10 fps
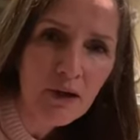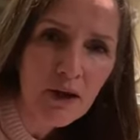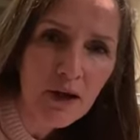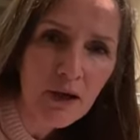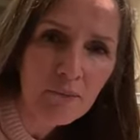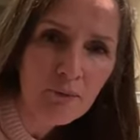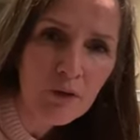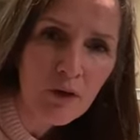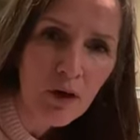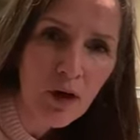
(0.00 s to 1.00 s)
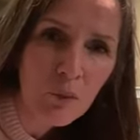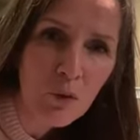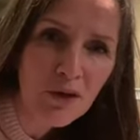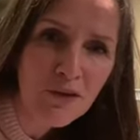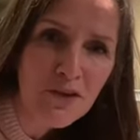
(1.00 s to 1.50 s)
I
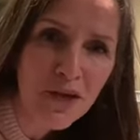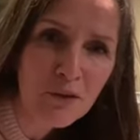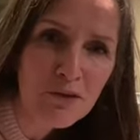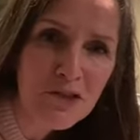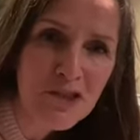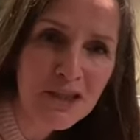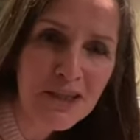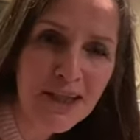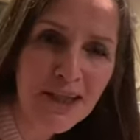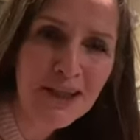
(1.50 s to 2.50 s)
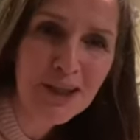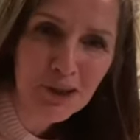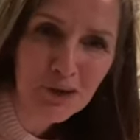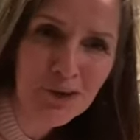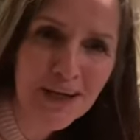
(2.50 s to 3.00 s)
work in the tunnels in Sydney, Auntie.
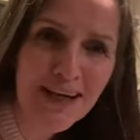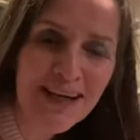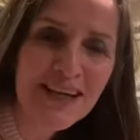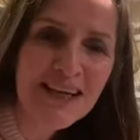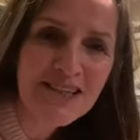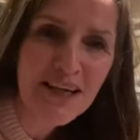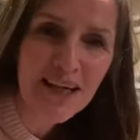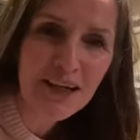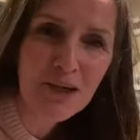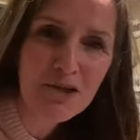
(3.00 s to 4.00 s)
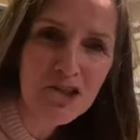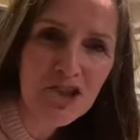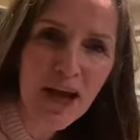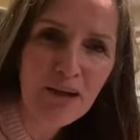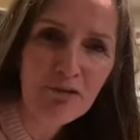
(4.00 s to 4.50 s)
Kia ora, say hello to
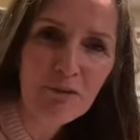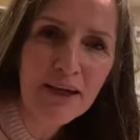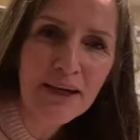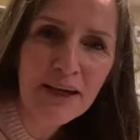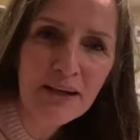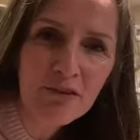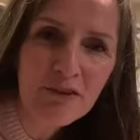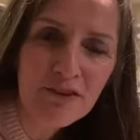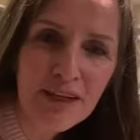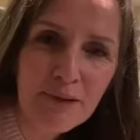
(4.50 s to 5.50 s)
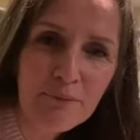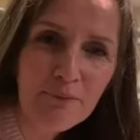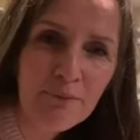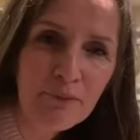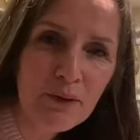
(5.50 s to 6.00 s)
Jack for me if you see him.
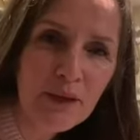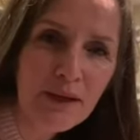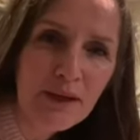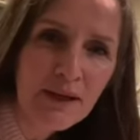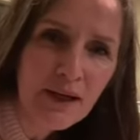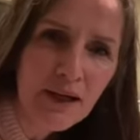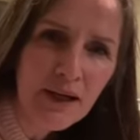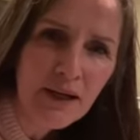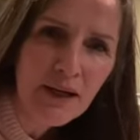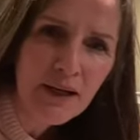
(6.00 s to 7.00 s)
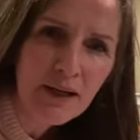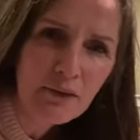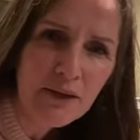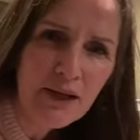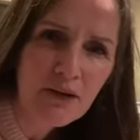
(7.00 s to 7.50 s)

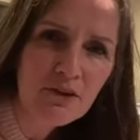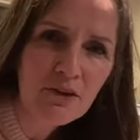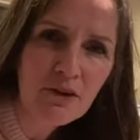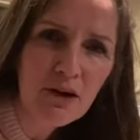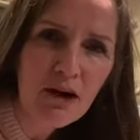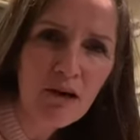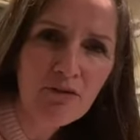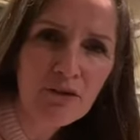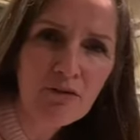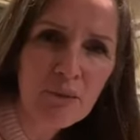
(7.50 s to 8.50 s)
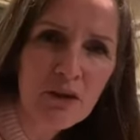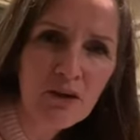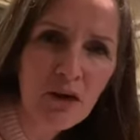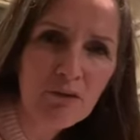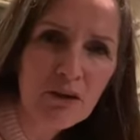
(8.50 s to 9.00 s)
What else? I've never been
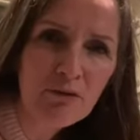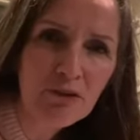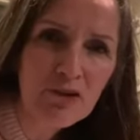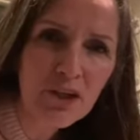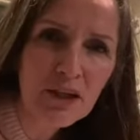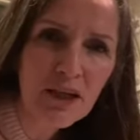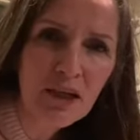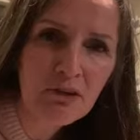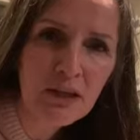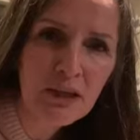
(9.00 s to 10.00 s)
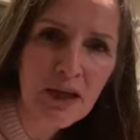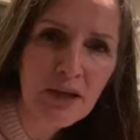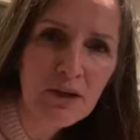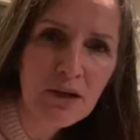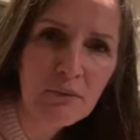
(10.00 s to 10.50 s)
diving, fishing, gathering,
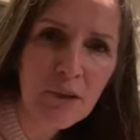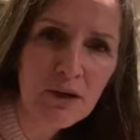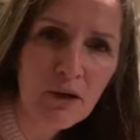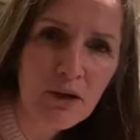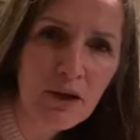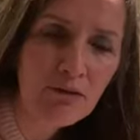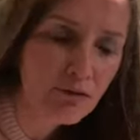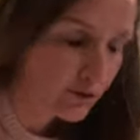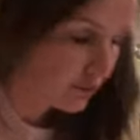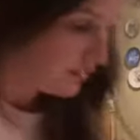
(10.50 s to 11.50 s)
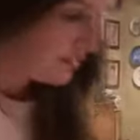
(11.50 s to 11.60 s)
hunting, but I'd love to